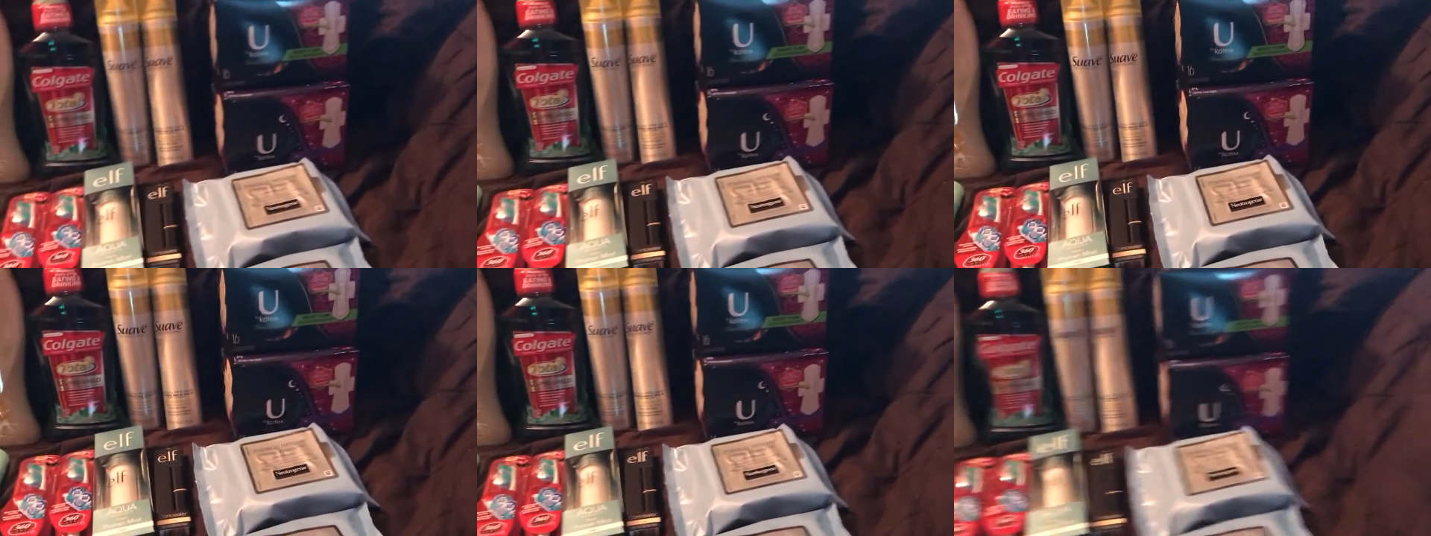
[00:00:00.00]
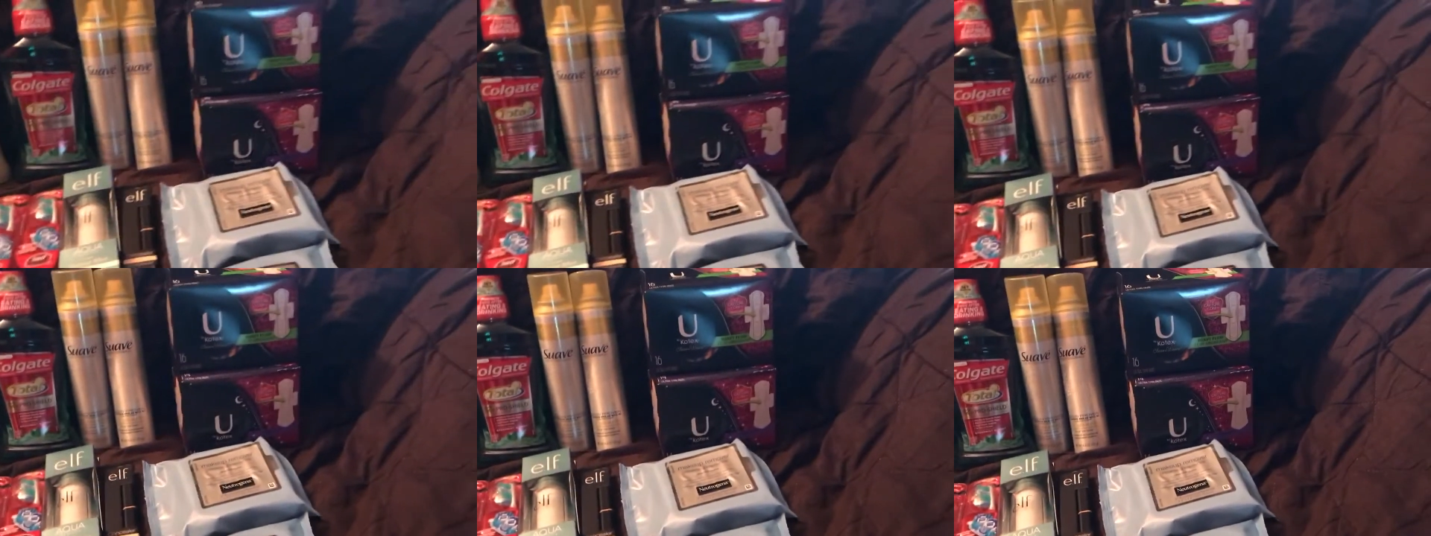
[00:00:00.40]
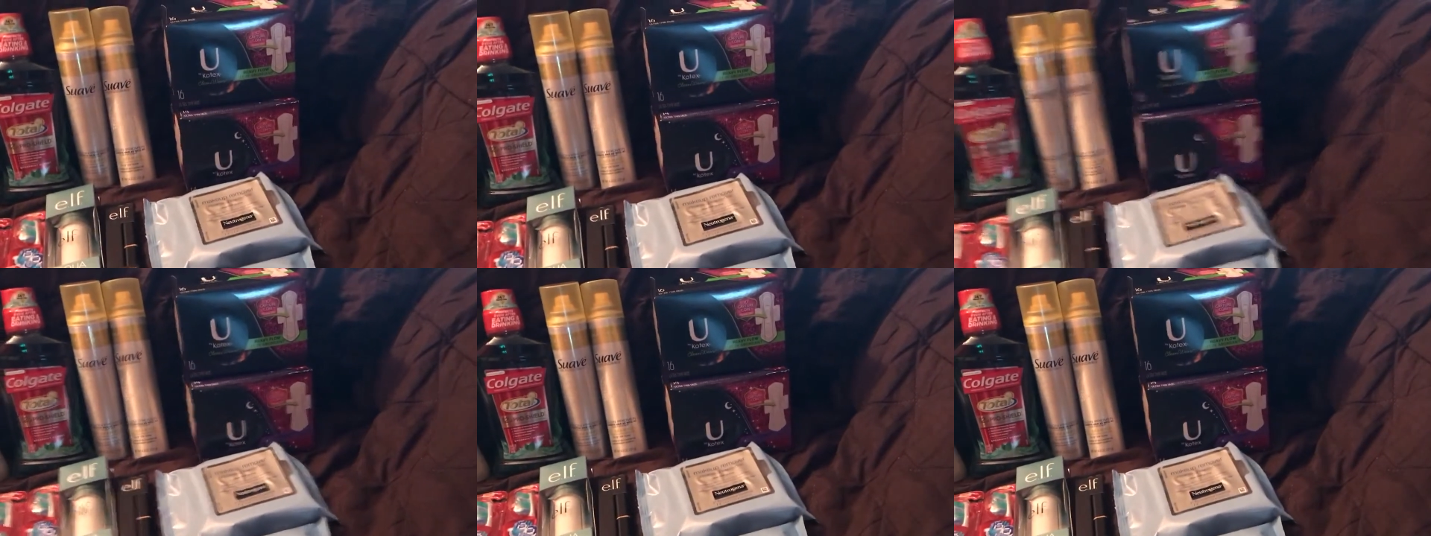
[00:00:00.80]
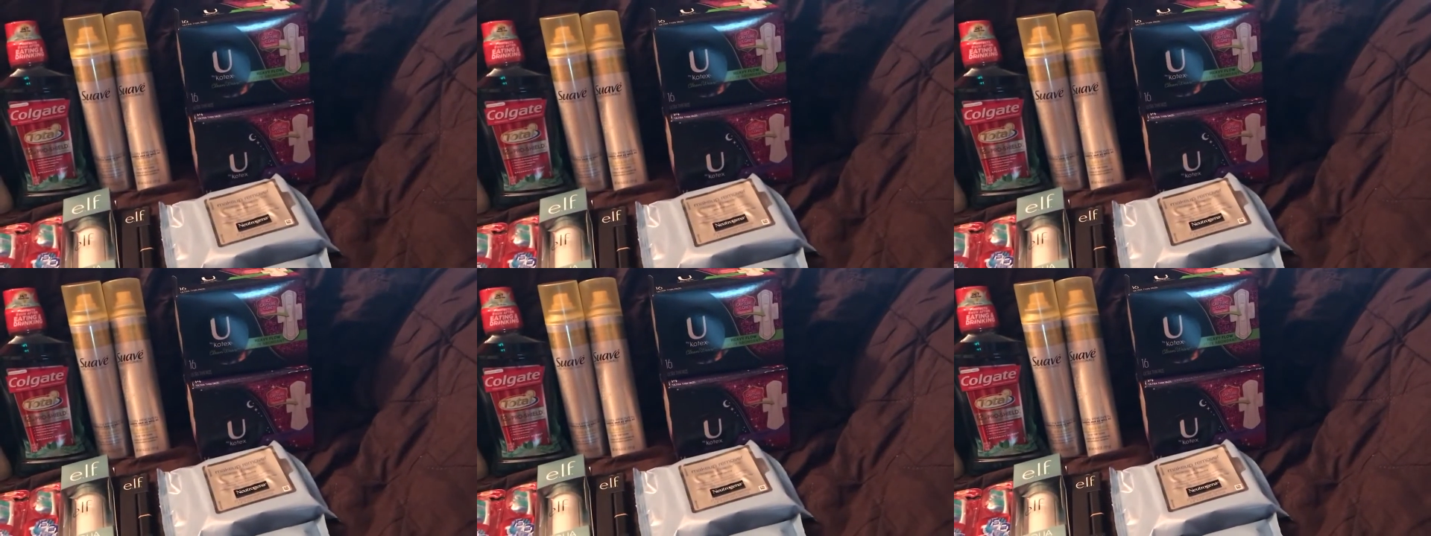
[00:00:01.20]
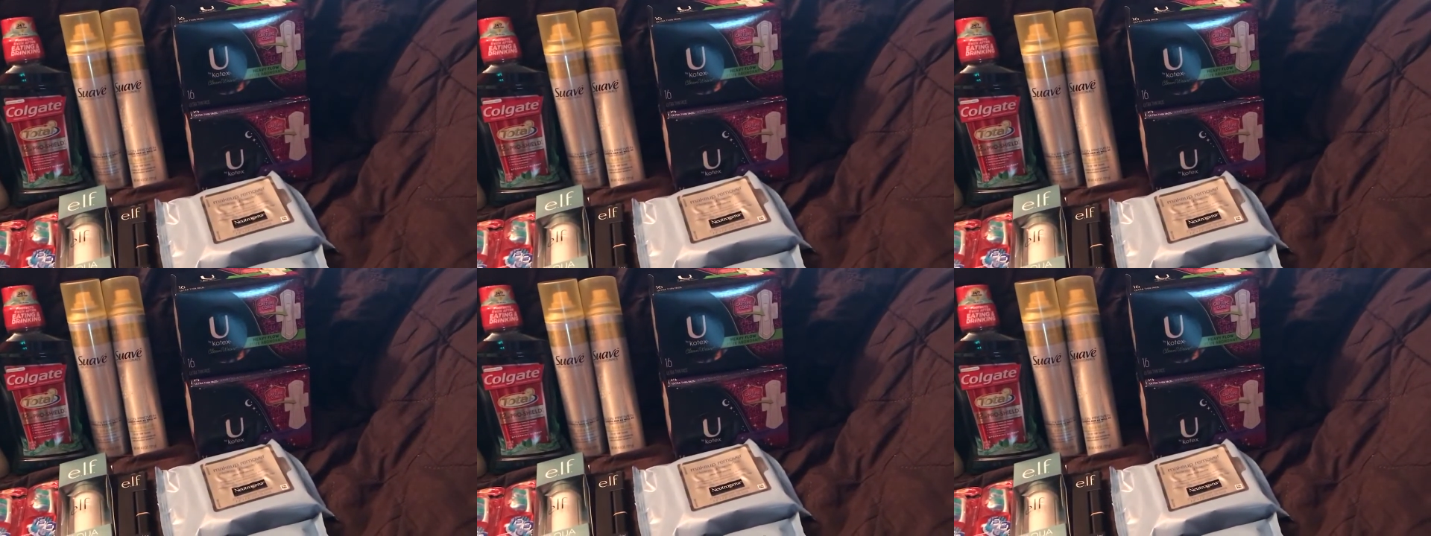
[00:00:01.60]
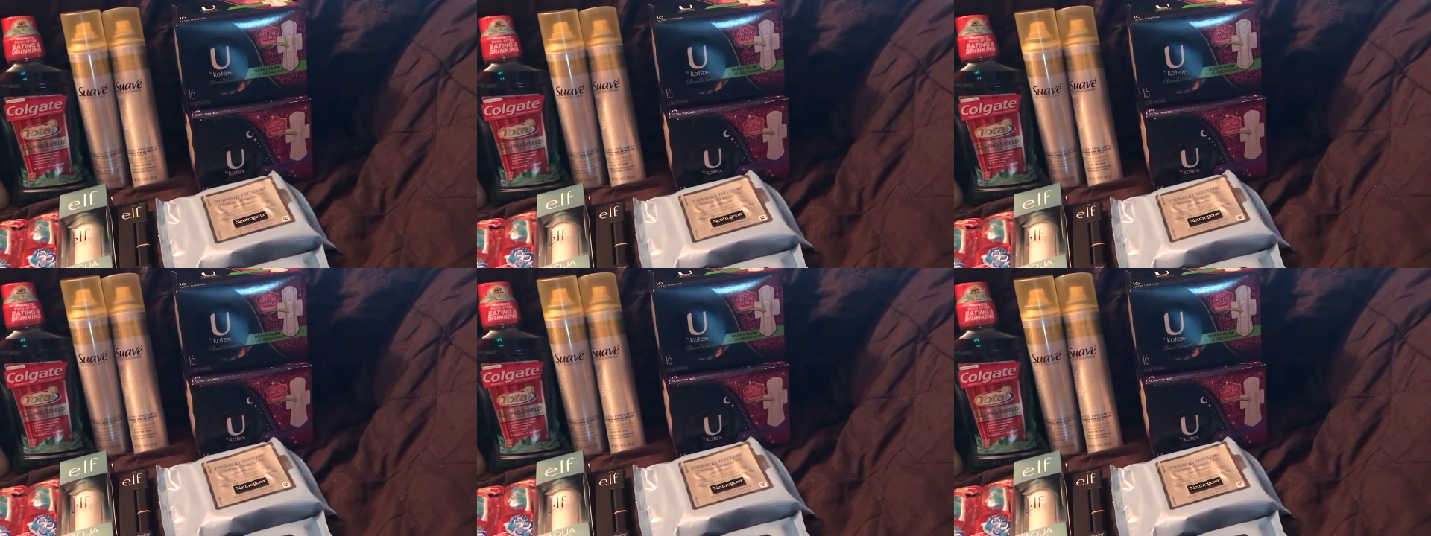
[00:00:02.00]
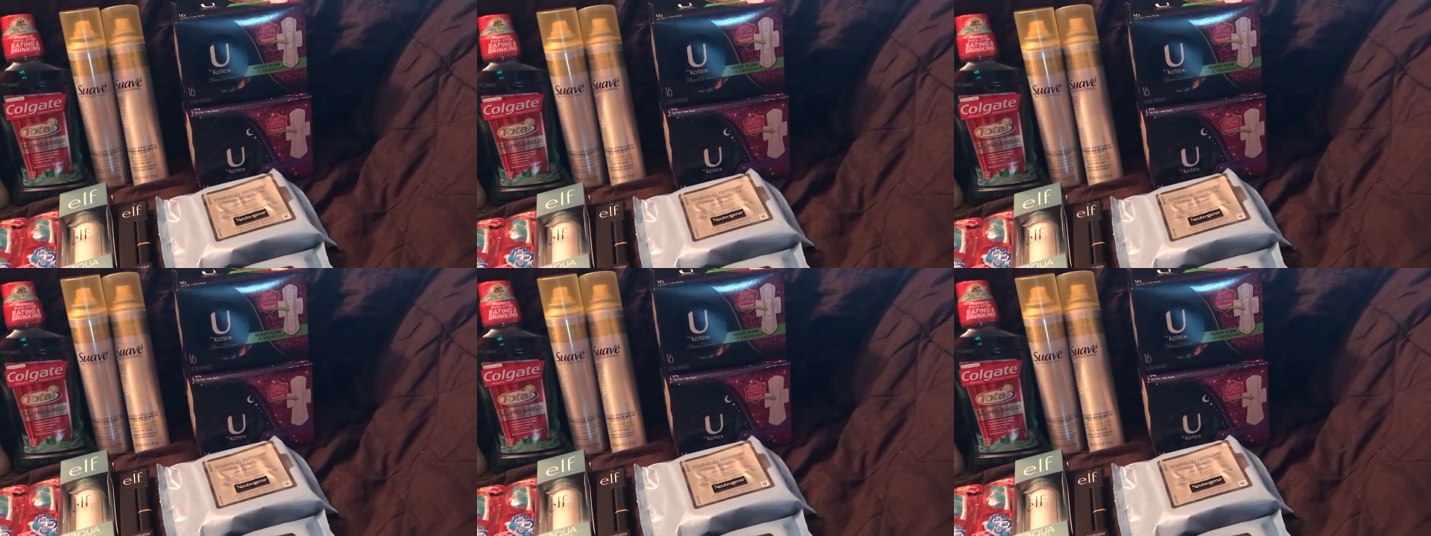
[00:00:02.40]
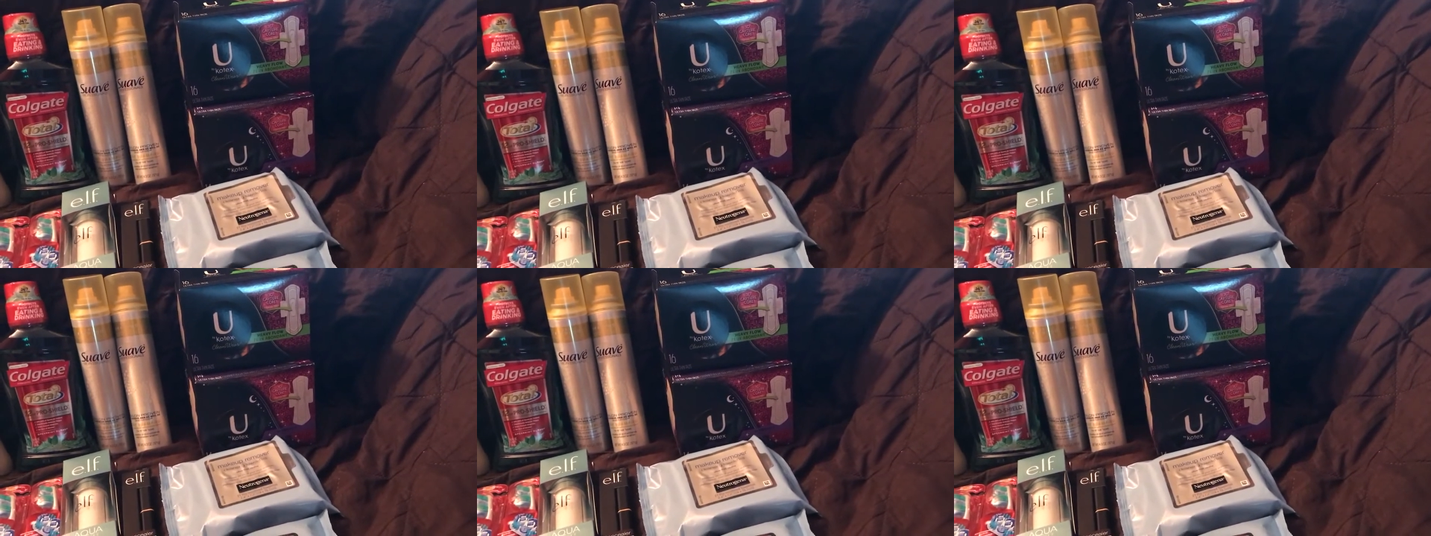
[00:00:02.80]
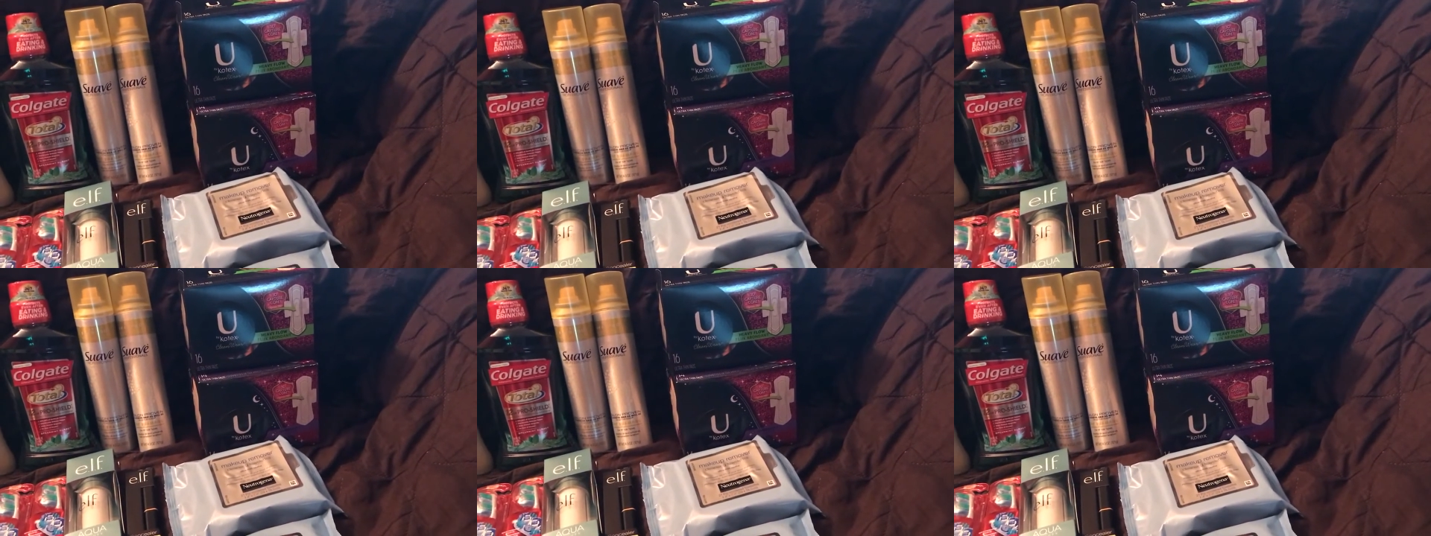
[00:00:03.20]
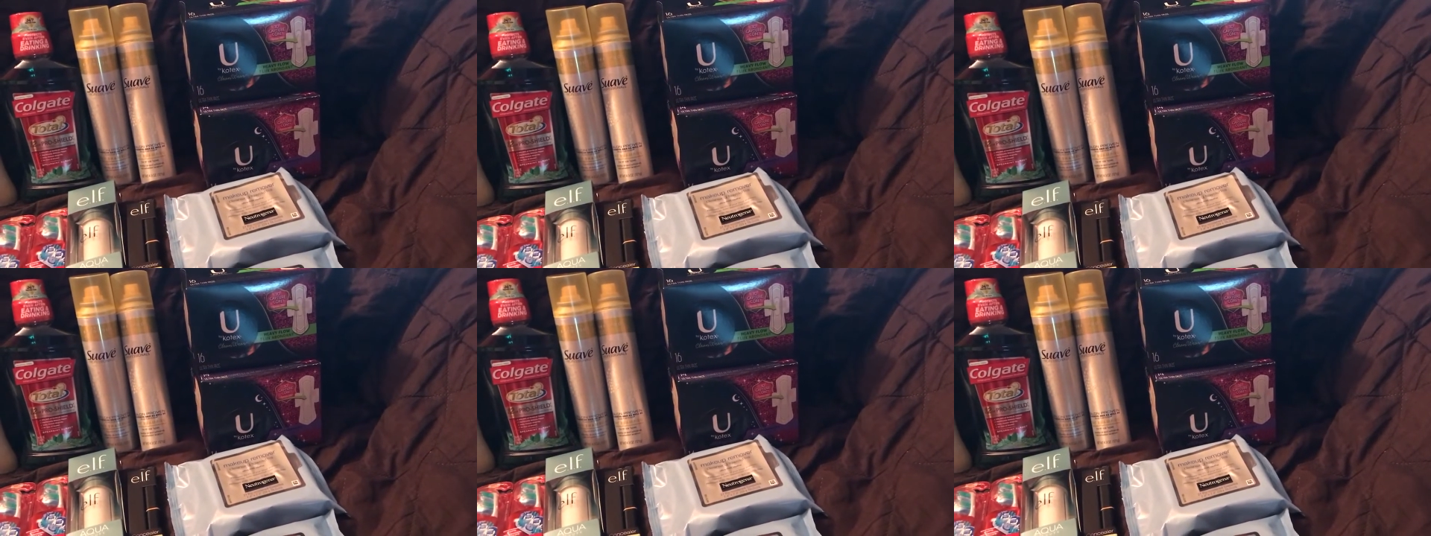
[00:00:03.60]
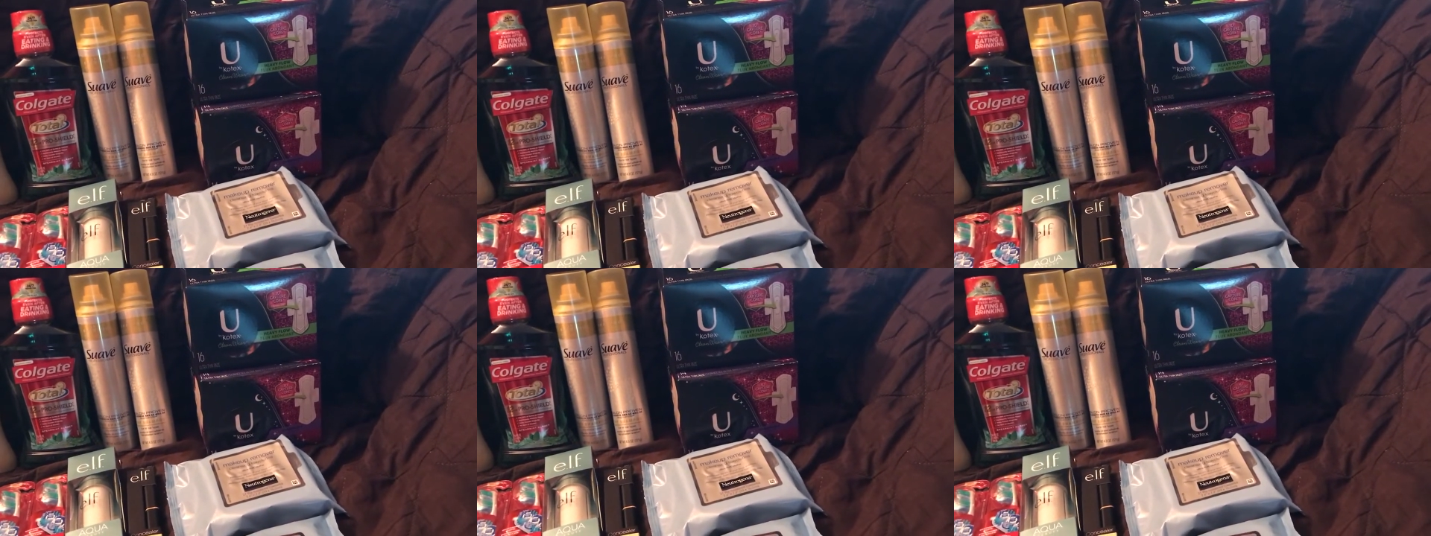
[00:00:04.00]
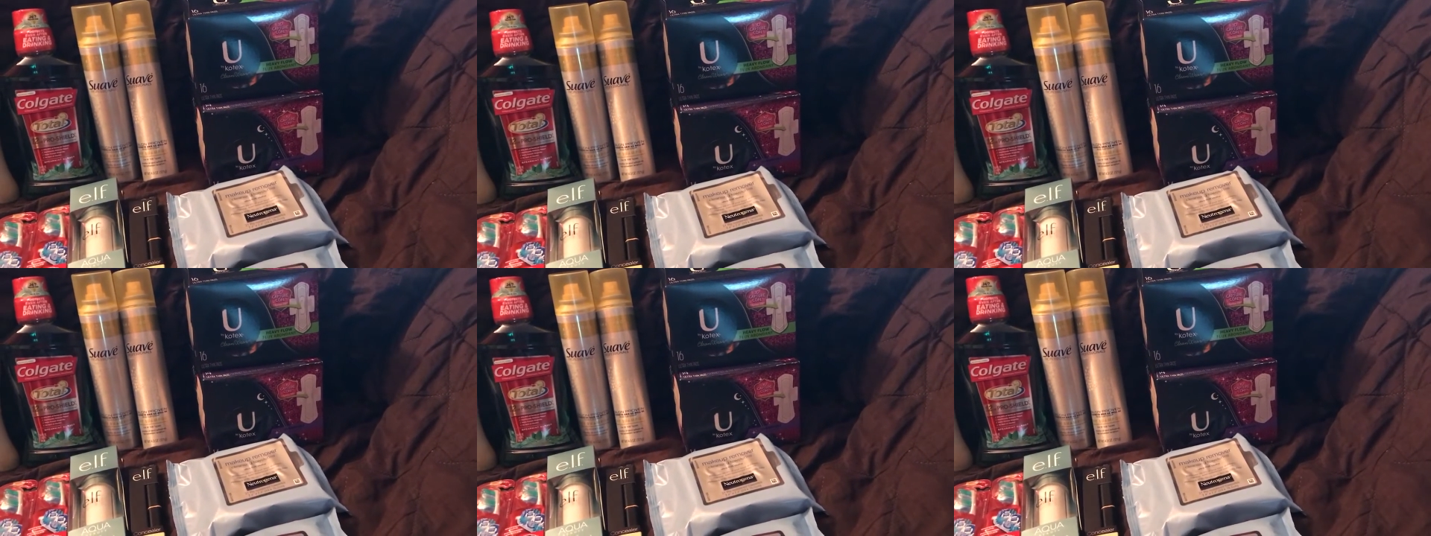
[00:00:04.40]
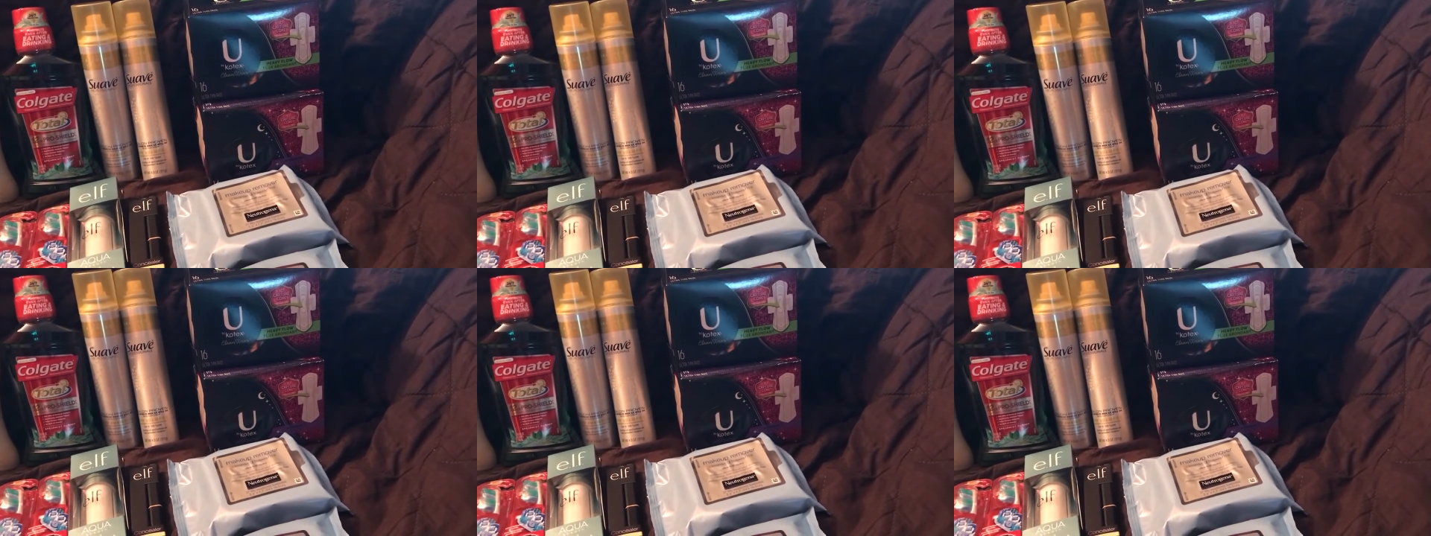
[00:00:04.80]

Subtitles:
(no speaker visible)